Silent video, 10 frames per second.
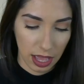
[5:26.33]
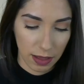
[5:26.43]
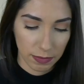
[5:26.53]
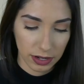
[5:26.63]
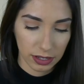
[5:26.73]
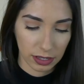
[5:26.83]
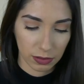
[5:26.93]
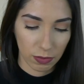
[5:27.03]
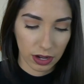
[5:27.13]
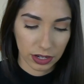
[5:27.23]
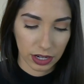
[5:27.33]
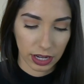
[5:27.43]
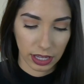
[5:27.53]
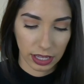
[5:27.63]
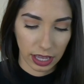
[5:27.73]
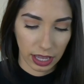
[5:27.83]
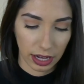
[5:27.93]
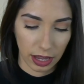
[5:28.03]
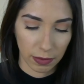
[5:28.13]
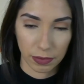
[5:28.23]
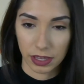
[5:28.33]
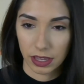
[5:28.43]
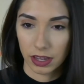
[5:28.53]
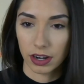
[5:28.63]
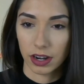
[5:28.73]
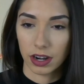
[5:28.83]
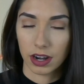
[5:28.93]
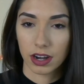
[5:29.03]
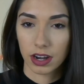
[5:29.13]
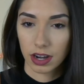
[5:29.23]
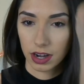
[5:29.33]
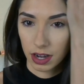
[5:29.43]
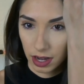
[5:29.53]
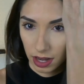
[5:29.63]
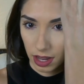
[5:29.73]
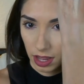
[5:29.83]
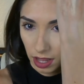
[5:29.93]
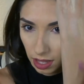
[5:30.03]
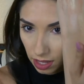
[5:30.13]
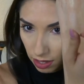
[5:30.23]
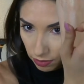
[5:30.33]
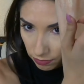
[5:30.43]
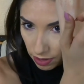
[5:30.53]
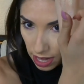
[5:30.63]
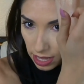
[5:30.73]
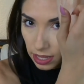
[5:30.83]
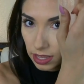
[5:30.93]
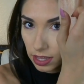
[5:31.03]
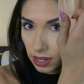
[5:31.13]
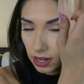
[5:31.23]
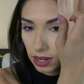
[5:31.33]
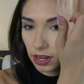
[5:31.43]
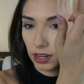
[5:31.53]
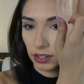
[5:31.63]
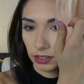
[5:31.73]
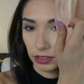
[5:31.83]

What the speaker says: I'm gonna swatch it again up here. Right here.